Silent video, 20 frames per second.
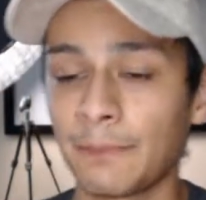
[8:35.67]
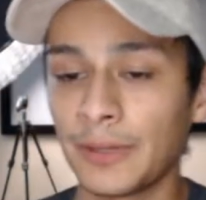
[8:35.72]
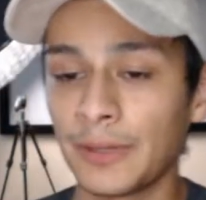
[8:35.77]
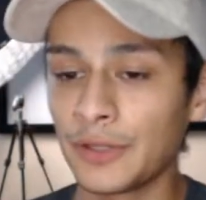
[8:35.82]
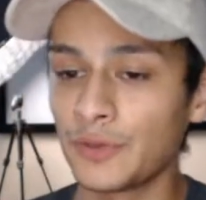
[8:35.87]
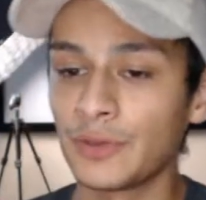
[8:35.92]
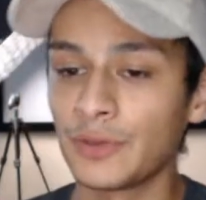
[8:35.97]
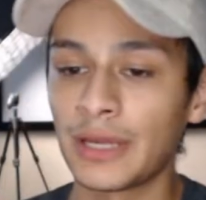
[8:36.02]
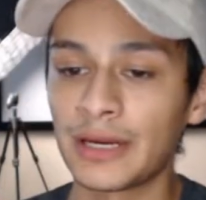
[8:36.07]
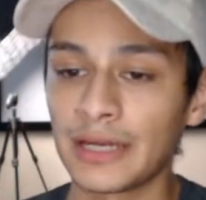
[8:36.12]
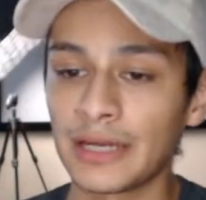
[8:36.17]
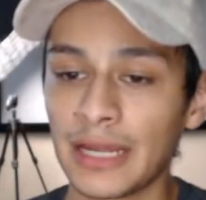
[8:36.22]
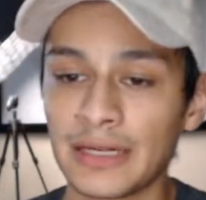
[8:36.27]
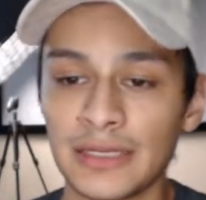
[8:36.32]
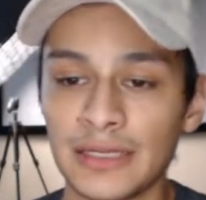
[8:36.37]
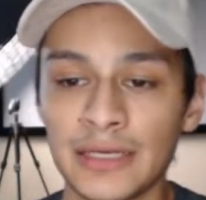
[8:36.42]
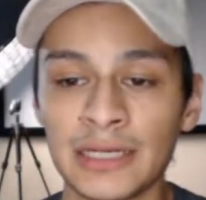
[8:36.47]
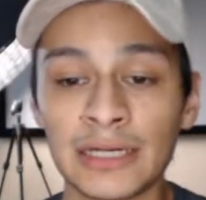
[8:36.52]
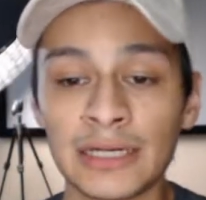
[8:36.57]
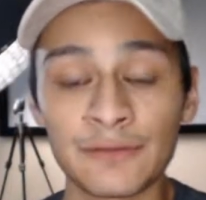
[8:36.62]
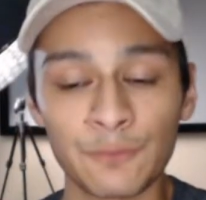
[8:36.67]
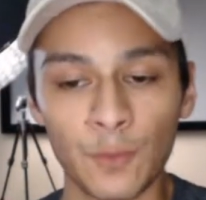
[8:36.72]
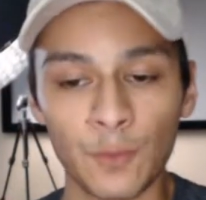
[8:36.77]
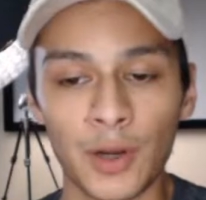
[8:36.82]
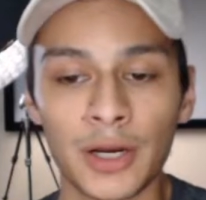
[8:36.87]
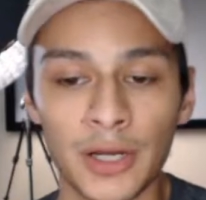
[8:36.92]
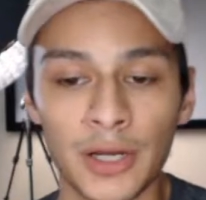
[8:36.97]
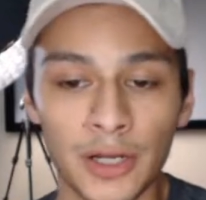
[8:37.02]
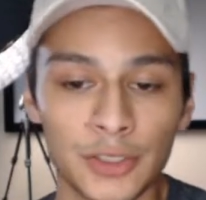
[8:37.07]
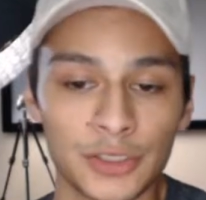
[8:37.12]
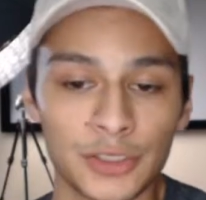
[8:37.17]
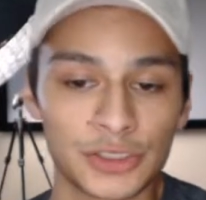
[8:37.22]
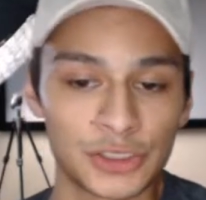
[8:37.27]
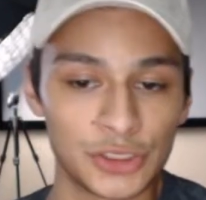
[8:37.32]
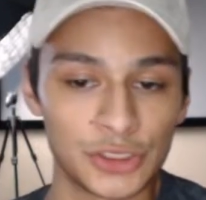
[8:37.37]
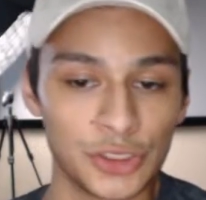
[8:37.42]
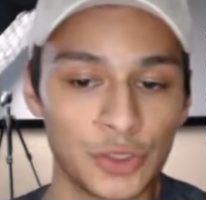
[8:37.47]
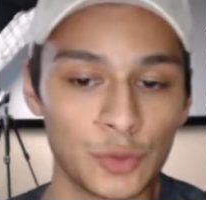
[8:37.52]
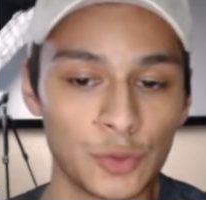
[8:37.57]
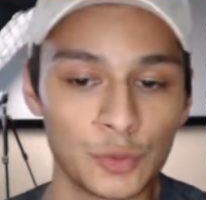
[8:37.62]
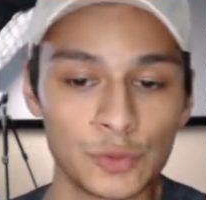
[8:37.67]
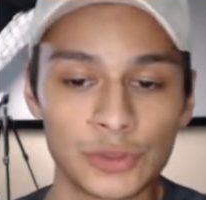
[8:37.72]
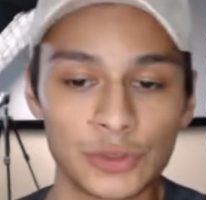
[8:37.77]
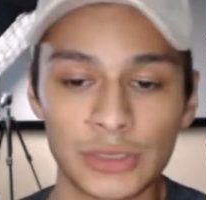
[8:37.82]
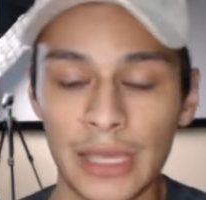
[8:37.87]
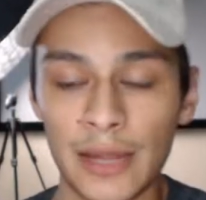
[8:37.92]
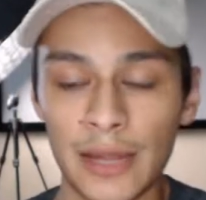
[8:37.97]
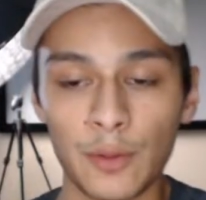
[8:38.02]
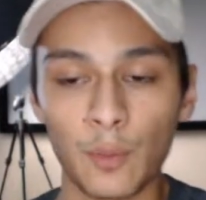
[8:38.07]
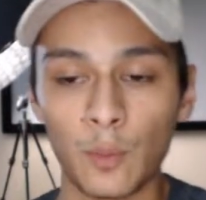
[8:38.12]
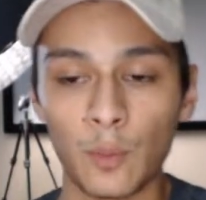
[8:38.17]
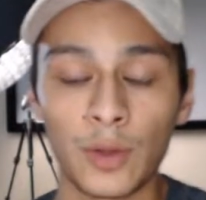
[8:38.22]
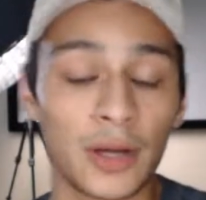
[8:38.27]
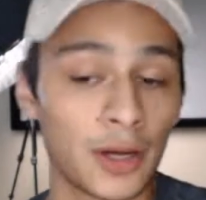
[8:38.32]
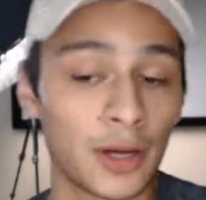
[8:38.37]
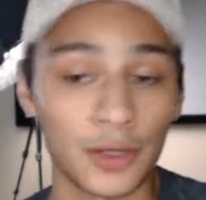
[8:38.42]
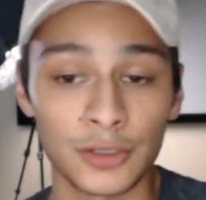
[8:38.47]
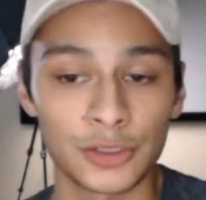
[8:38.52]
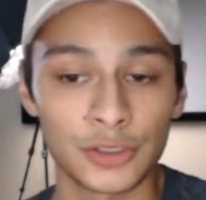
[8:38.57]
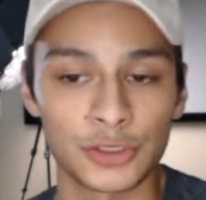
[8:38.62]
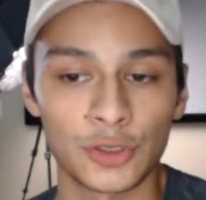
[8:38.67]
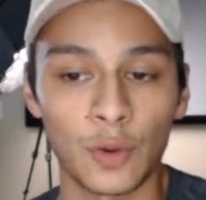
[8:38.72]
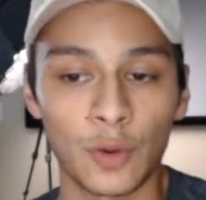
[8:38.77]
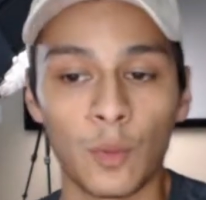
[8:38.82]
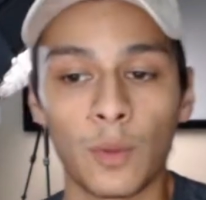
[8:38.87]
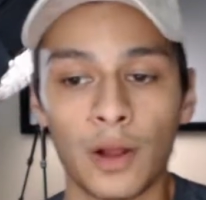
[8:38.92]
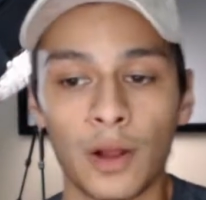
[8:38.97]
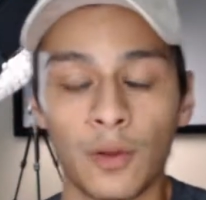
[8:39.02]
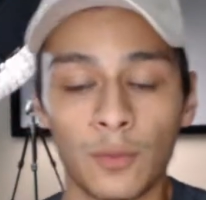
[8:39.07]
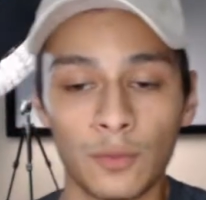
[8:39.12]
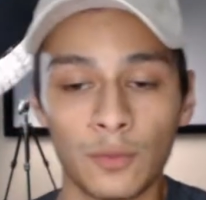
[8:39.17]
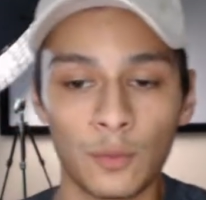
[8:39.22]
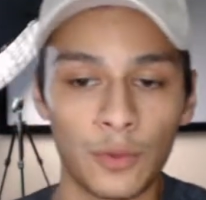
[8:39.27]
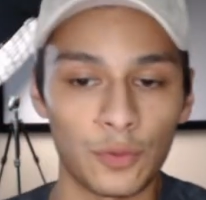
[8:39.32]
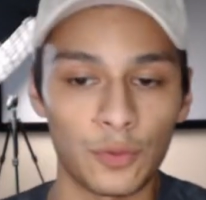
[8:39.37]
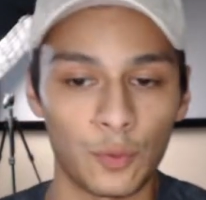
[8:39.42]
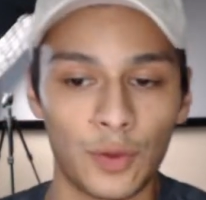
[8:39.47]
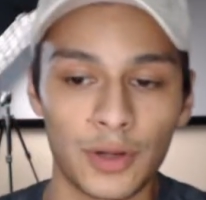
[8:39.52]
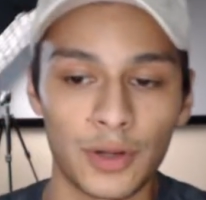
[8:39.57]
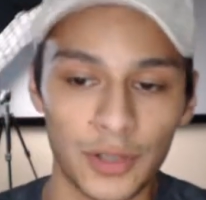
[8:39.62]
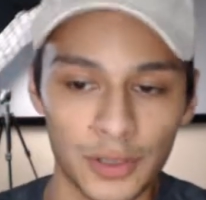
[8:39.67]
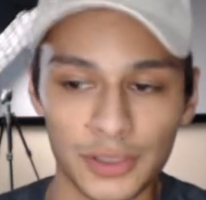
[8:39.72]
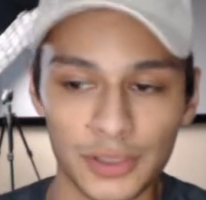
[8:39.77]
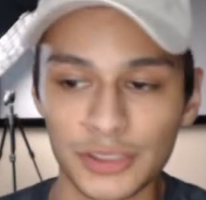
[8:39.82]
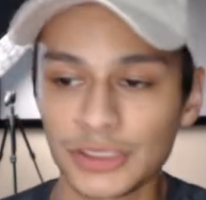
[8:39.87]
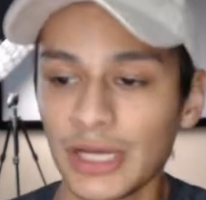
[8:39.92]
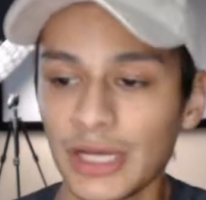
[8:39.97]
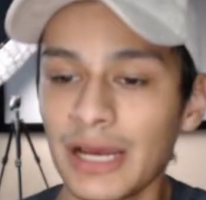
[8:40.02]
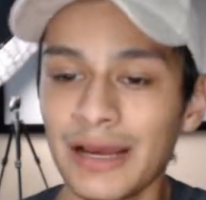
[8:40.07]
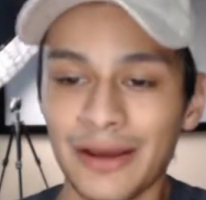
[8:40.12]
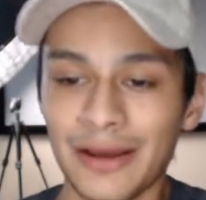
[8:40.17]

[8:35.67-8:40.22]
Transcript: but you get an idea of what colors to use and what colors go well with what colors.